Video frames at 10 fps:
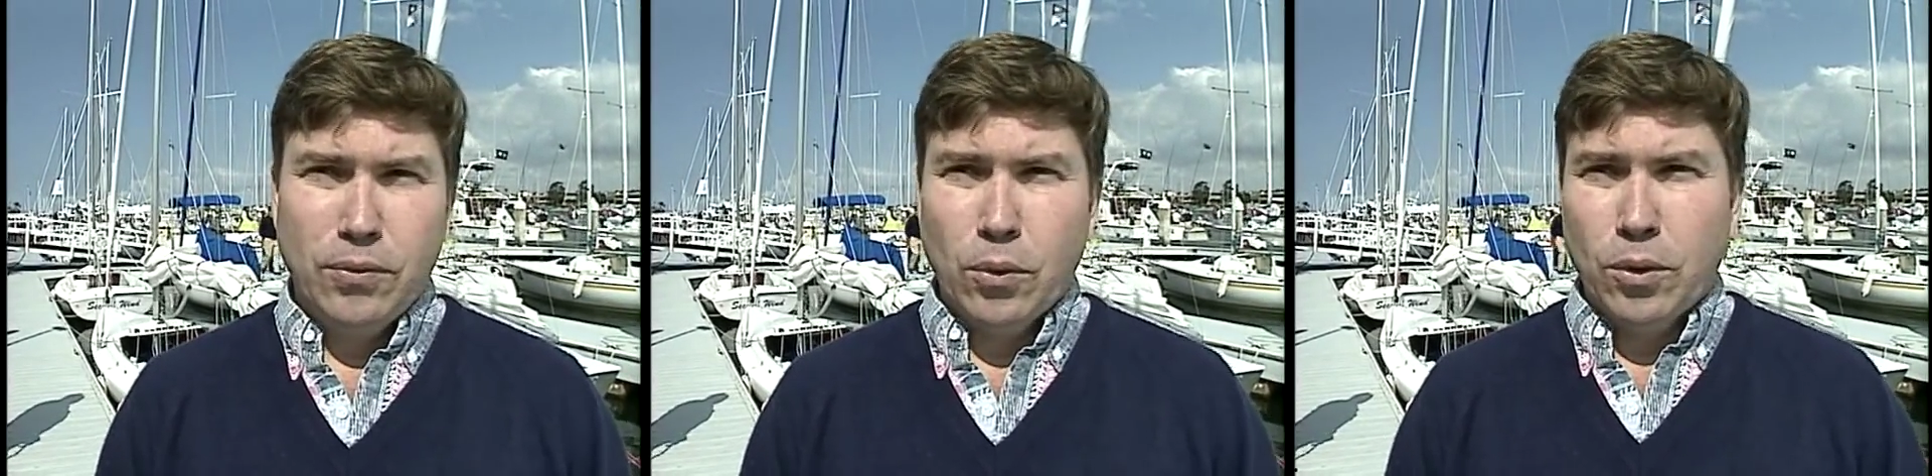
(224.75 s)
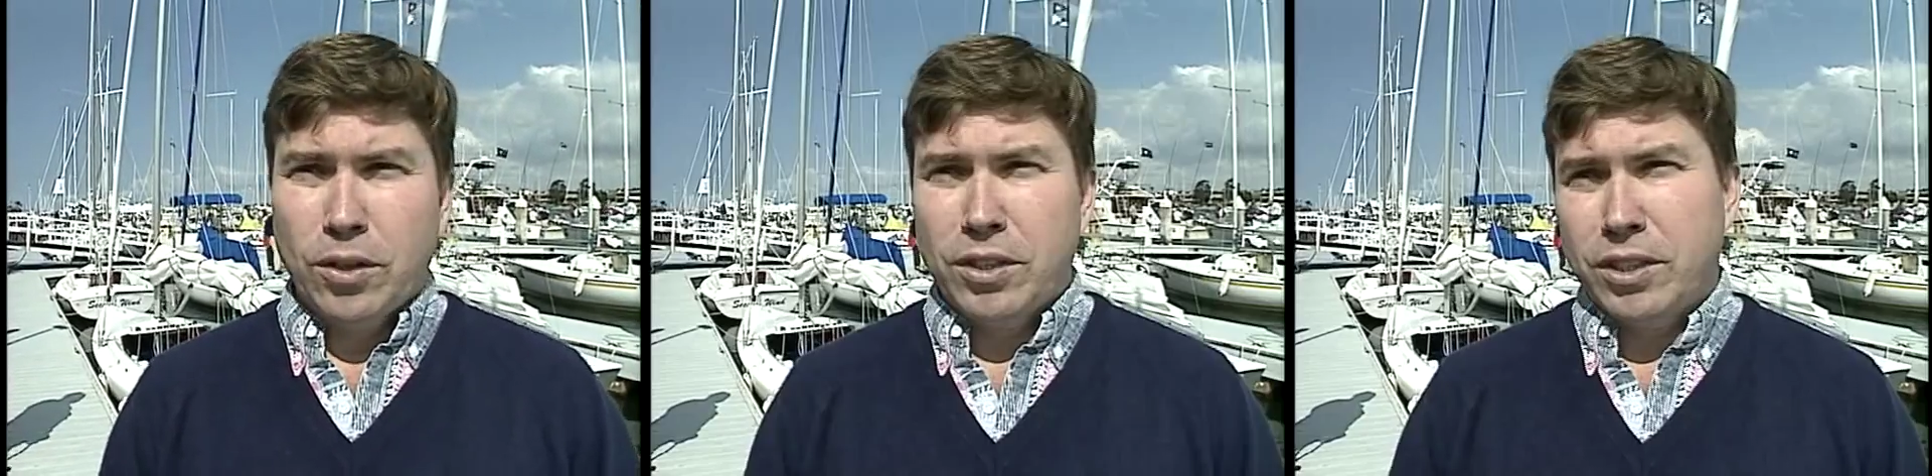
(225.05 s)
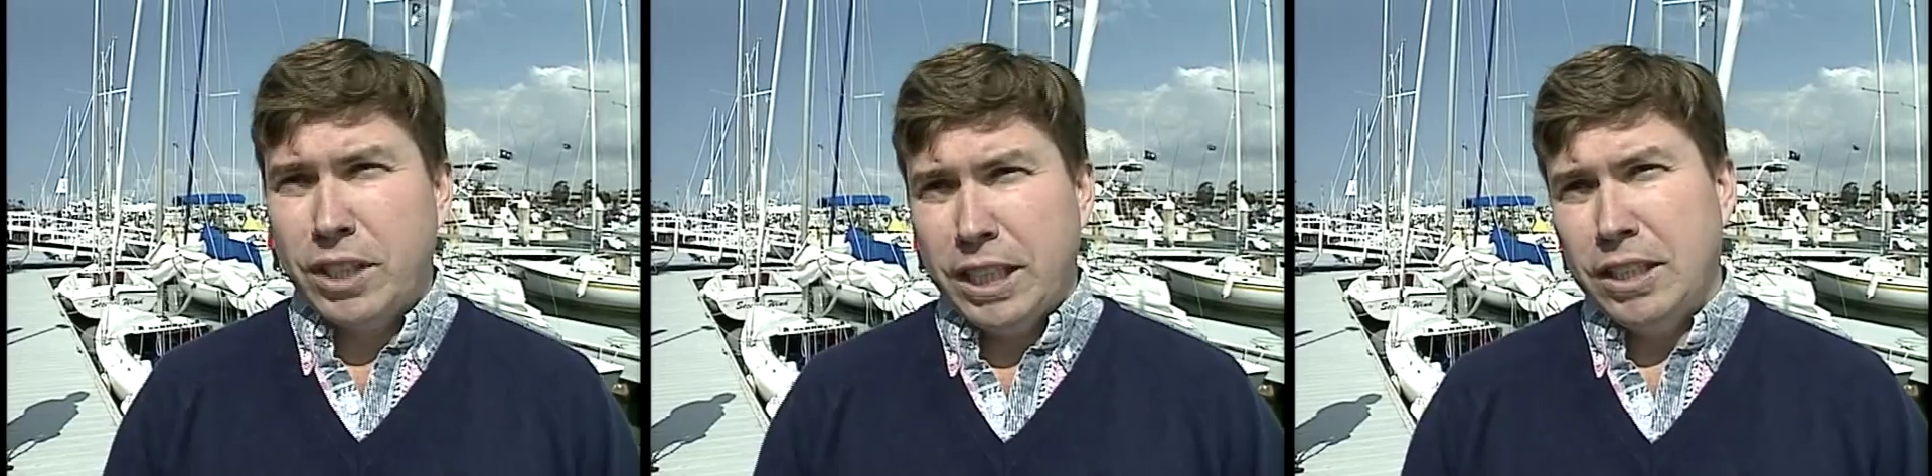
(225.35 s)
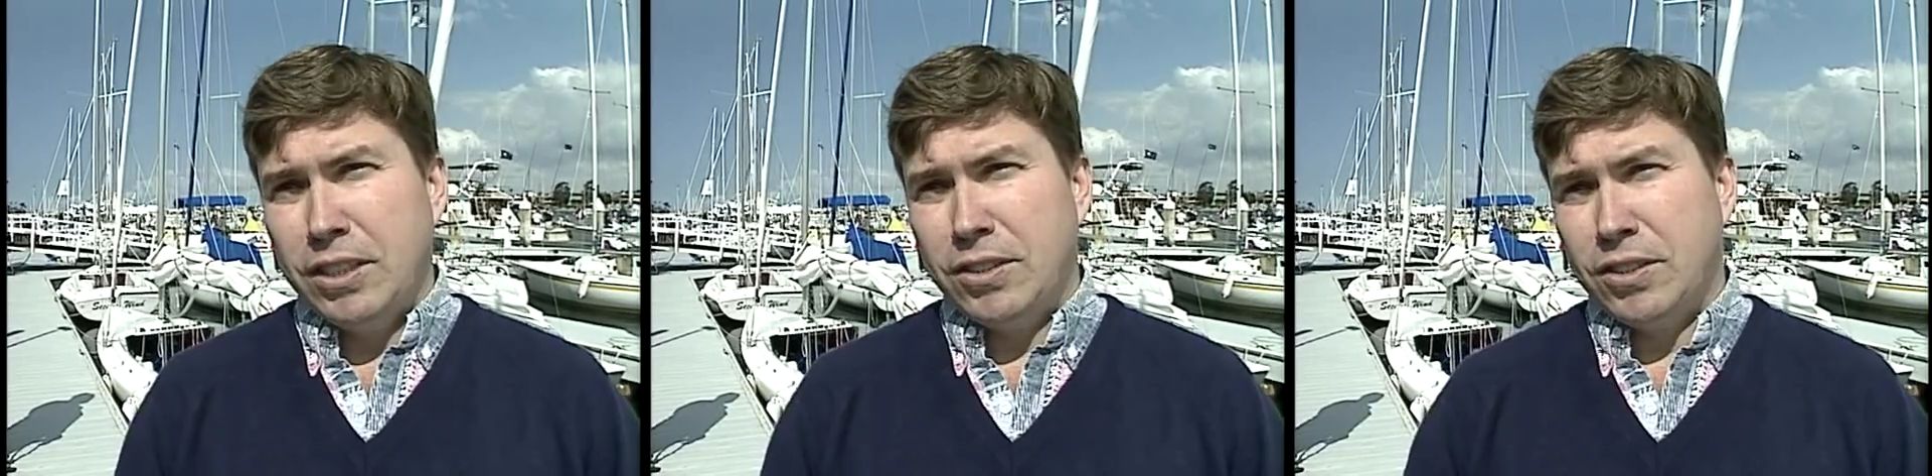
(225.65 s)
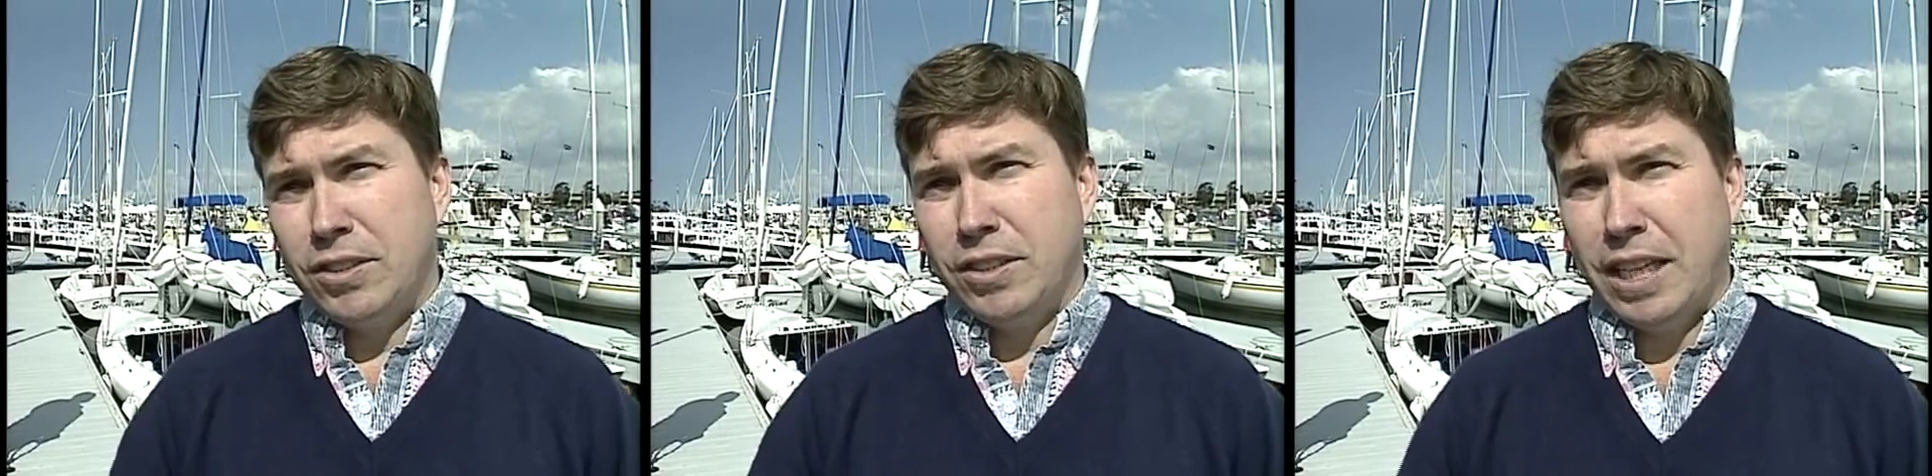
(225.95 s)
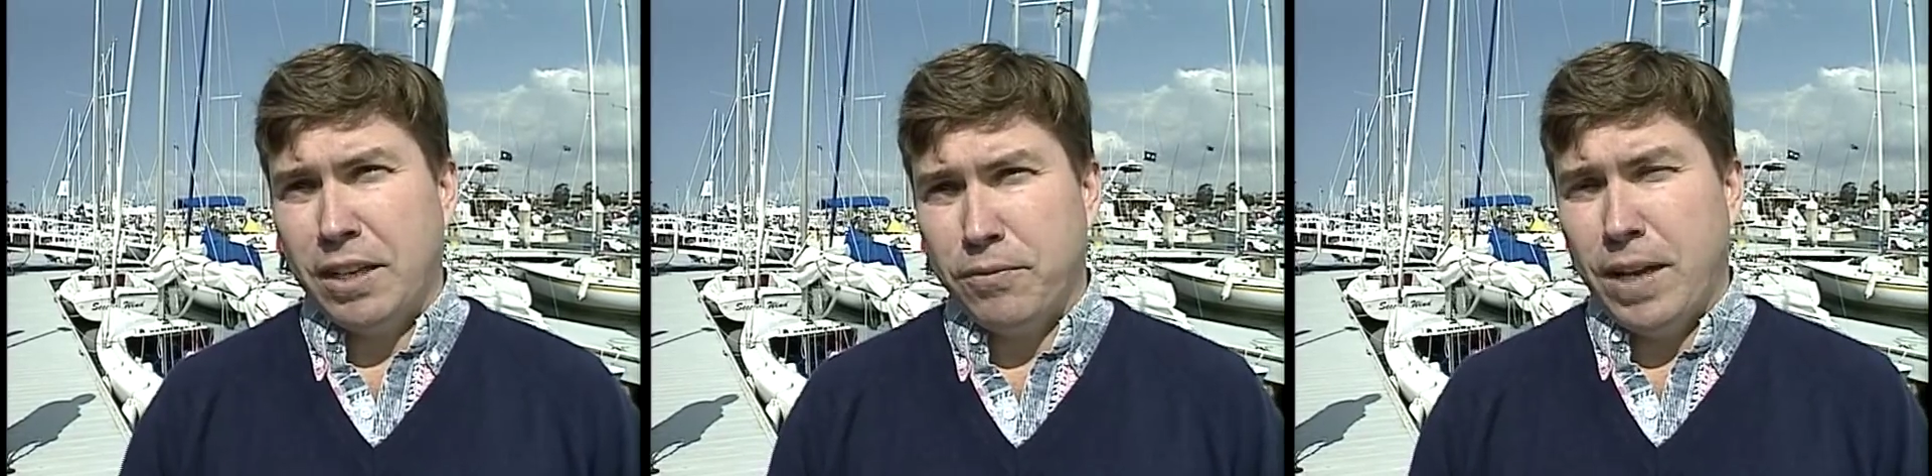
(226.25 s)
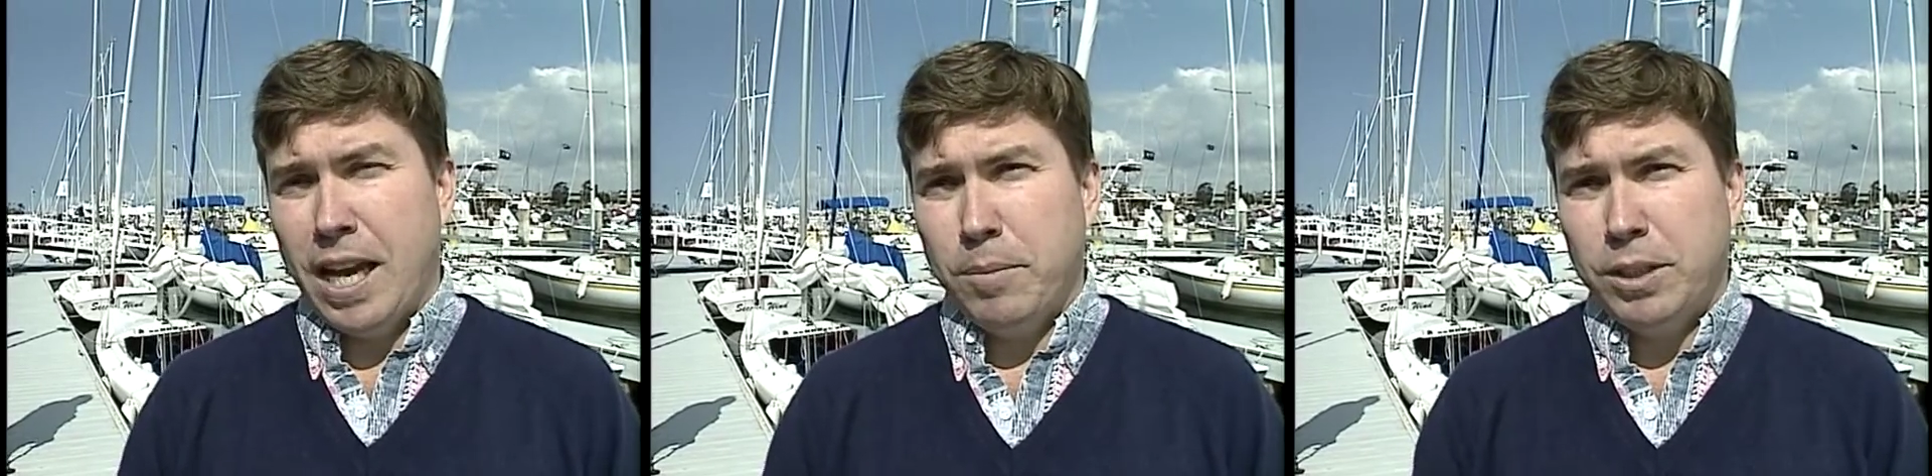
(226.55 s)
for kids and
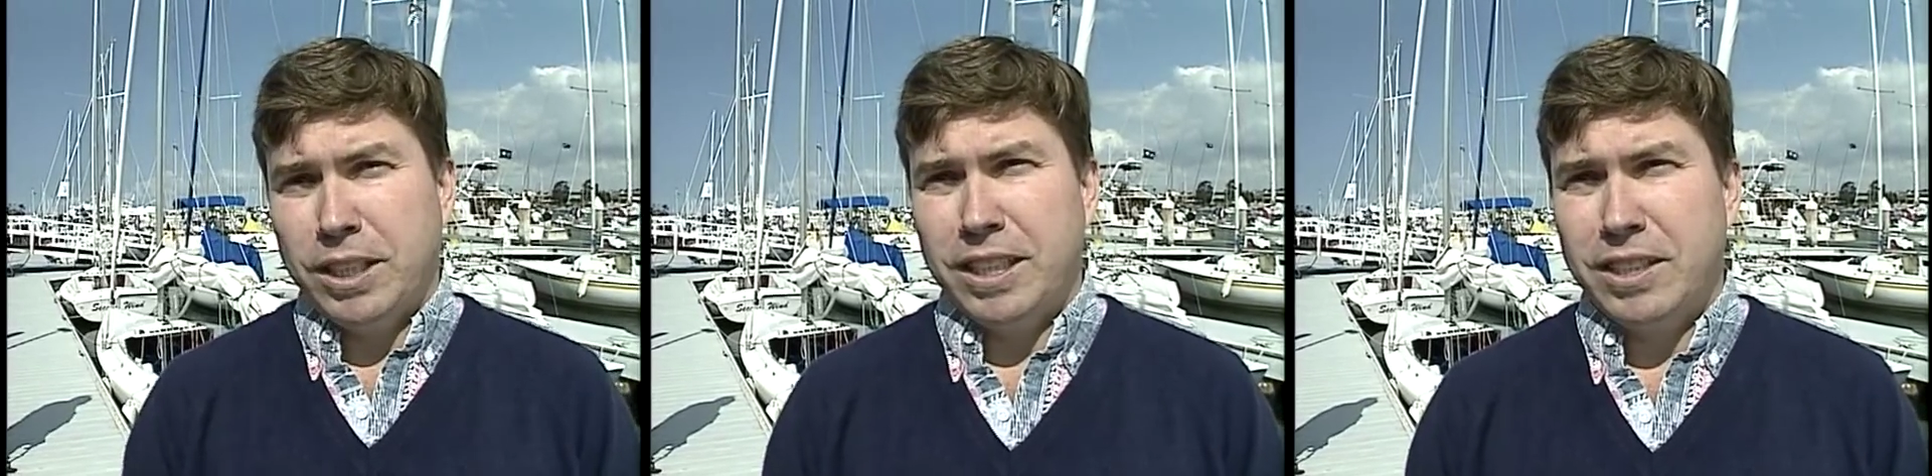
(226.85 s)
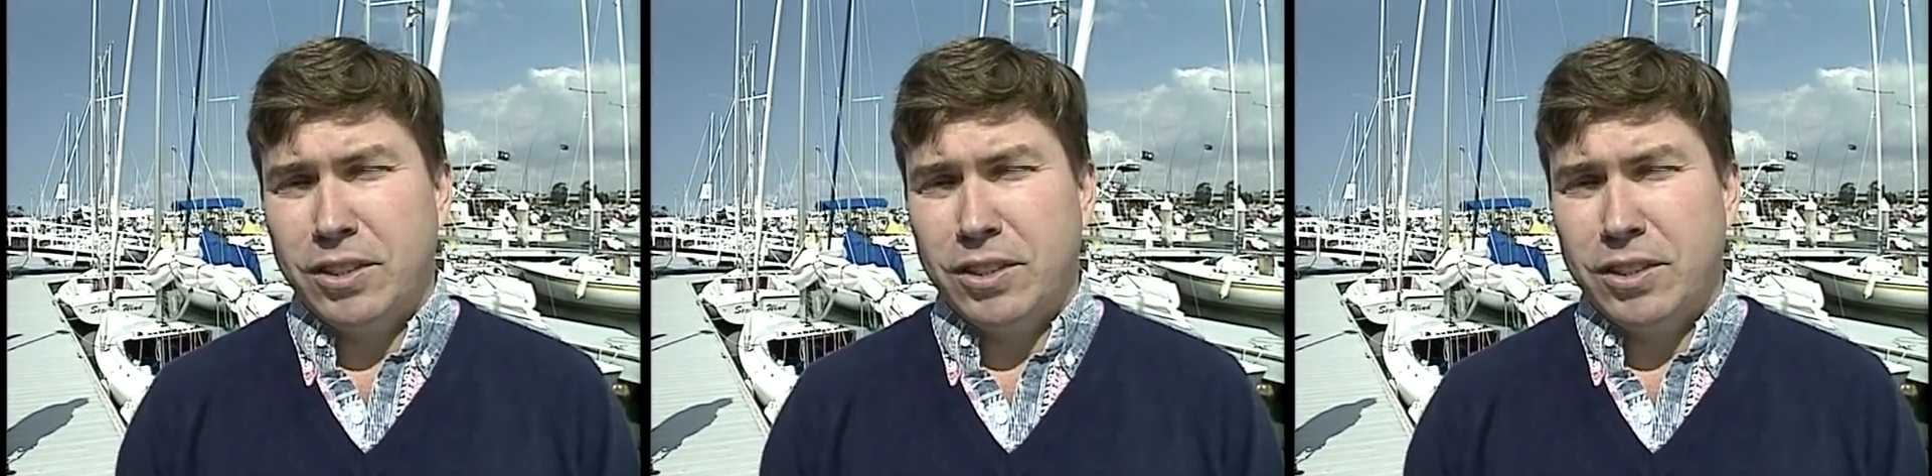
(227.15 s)
family,